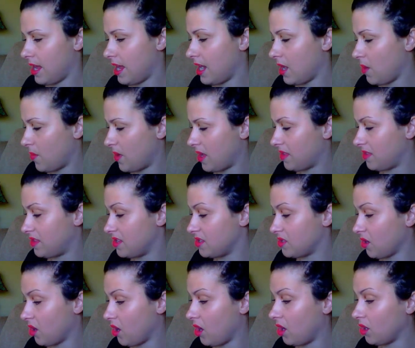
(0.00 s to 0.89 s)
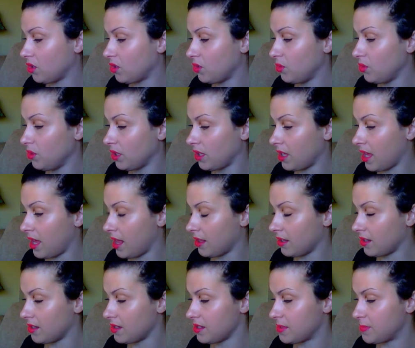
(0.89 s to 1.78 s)
anyway, these are all cool
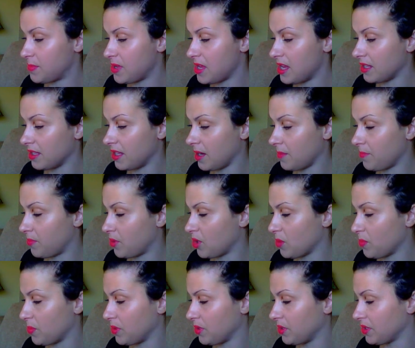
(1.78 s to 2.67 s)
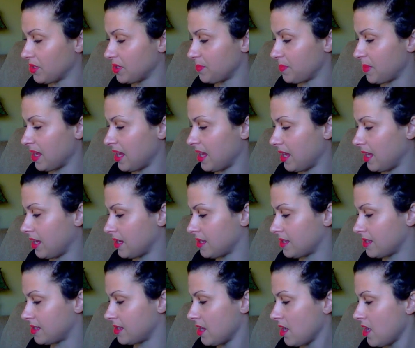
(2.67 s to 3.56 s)
colors, being like purples,
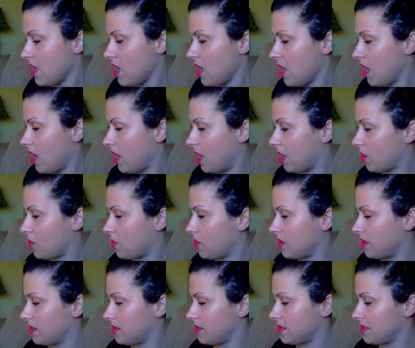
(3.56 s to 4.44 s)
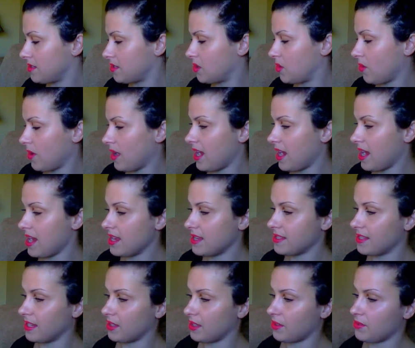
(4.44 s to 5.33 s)
pinks, aquas,
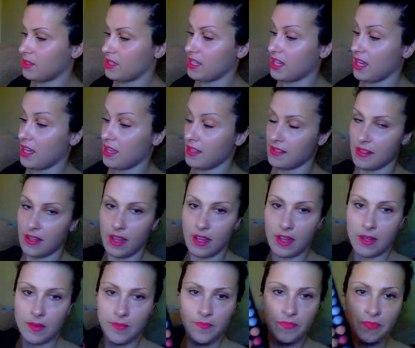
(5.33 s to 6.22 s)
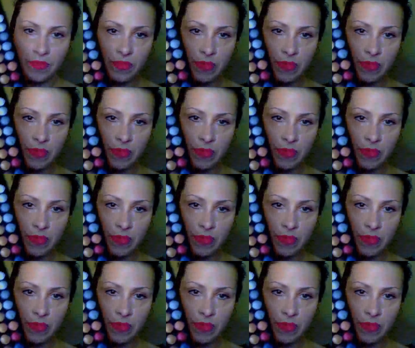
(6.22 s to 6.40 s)
grays, like there's tons, okay?